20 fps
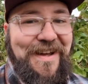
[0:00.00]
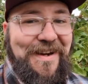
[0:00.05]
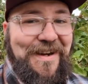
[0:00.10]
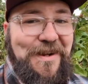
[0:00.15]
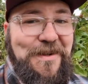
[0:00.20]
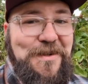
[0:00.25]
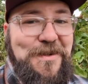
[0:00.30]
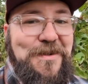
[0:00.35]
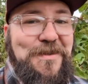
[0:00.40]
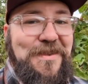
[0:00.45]
And now
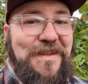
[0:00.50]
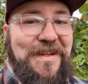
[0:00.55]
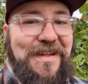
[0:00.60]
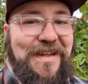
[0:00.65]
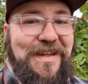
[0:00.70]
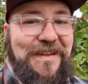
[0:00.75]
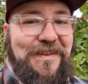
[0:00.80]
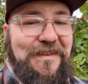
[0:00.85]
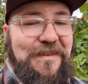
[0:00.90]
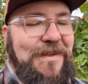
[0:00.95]
you're
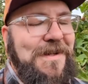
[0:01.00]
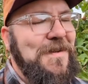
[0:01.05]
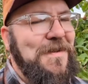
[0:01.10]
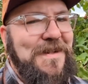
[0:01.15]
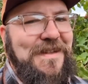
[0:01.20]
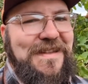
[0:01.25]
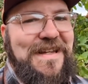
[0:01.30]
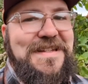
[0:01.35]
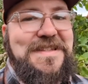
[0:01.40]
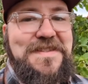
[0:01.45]
thinking,
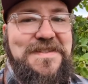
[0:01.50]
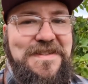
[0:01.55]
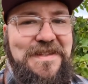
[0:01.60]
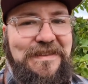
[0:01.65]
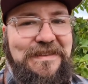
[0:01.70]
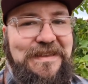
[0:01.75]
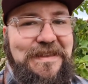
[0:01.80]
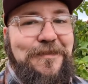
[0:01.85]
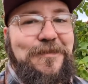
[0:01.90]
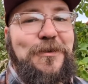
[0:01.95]
Logan, that's
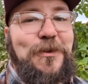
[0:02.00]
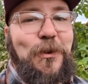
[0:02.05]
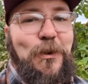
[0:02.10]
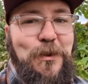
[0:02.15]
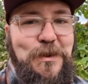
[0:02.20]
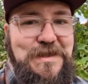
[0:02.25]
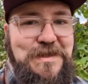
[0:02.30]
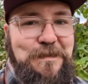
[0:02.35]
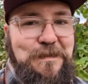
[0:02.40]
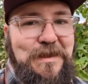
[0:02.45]
silly. Of
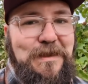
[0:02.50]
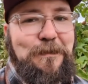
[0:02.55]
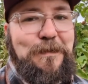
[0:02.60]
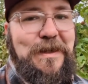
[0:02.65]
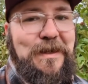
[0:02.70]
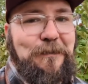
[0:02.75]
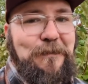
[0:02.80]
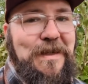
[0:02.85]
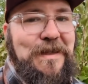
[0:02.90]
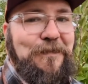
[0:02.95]
course I'm going to
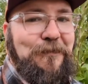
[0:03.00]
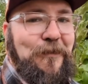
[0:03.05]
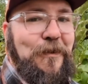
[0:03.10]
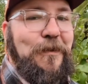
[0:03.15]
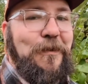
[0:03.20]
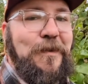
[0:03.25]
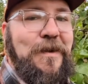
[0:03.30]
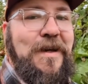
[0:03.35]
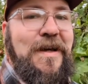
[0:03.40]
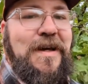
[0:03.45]
pick my
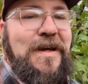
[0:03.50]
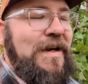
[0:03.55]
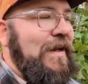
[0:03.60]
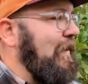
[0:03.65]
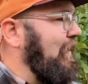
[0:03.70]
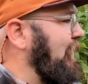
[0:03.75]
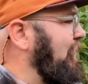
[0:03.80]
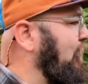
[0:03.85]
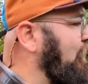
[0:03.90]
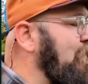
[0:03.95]
fruit.
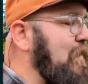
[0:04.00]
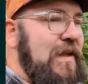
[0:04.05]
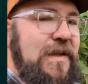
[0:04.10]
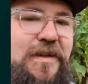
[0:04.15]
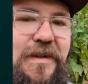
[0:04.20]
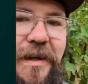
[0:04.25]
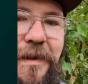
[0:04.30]
And I don't mean